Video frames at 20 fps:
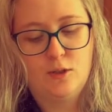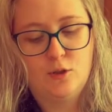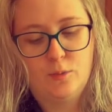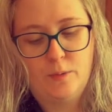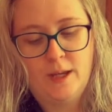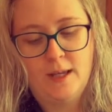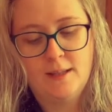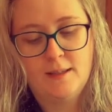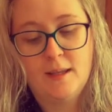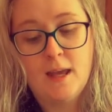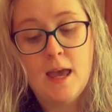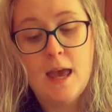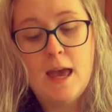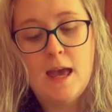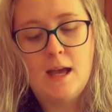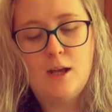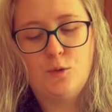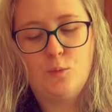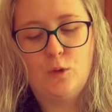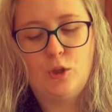Twit,
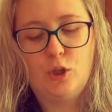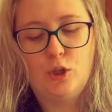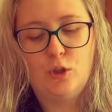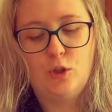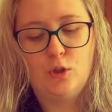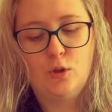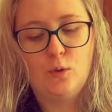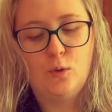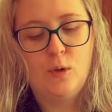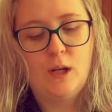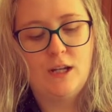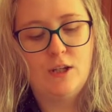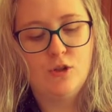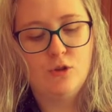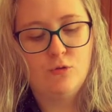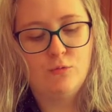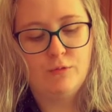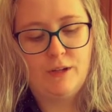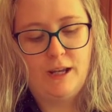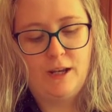and with a
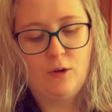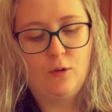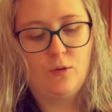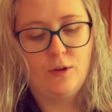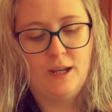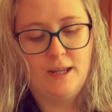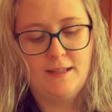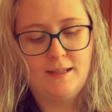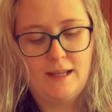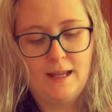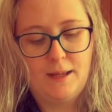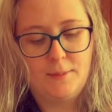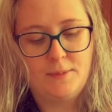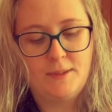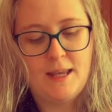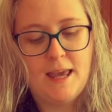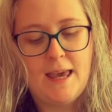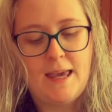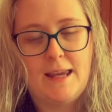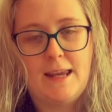ghoulish grin on his
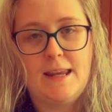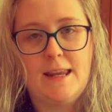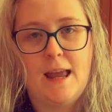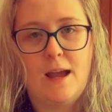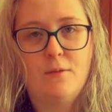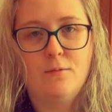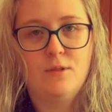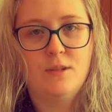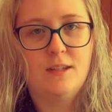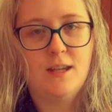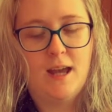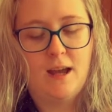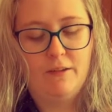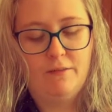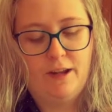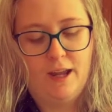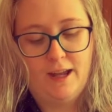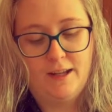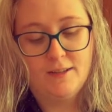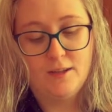lips, he knelt
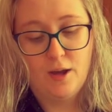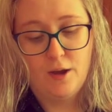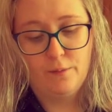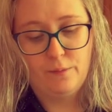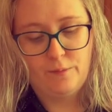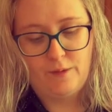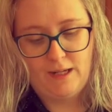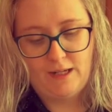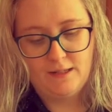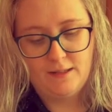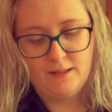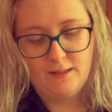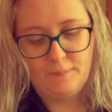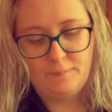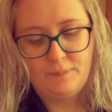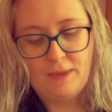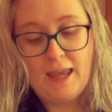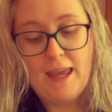down at her feet.